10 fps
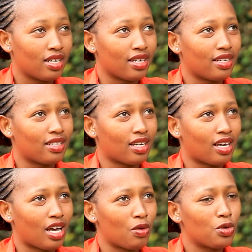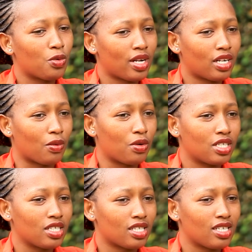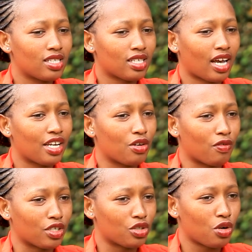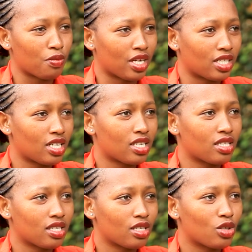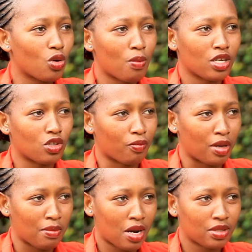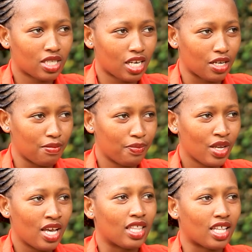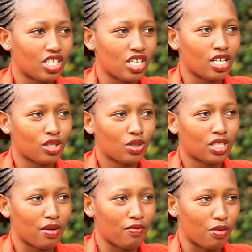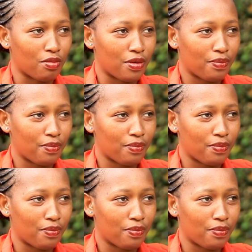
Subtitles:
And I would wonder, what is this kind of a job that takes so much of my mom's time that she has no time for me?